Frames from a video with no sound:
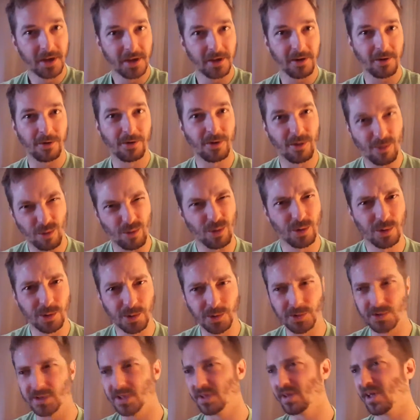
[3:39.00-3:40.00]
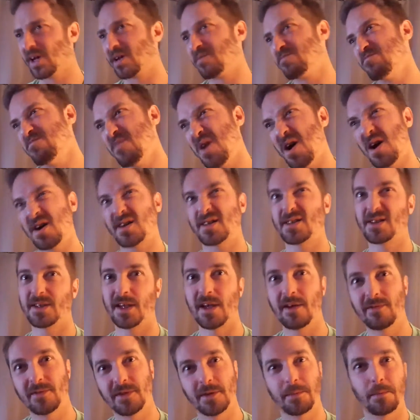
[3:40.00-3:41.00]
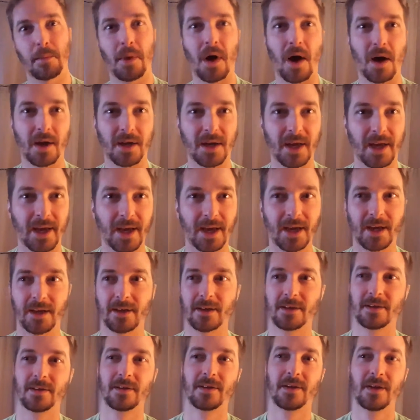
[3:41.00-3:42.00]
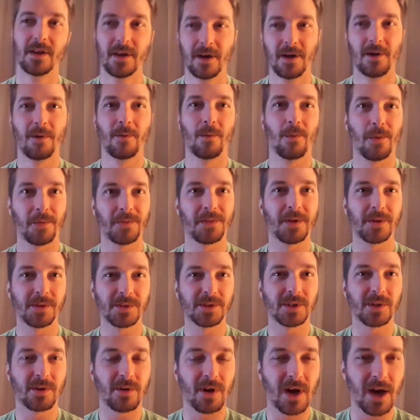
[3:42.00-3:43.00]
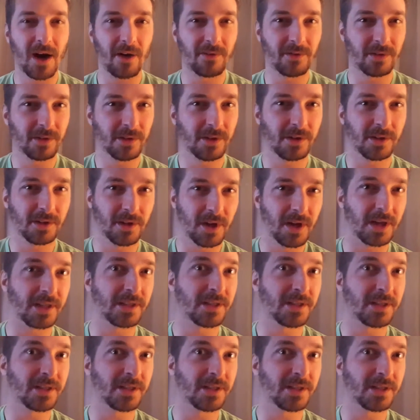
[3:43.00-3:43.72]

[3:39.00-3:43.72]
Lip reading: cruise at like Mach 7, Mach 8, what those craft look like.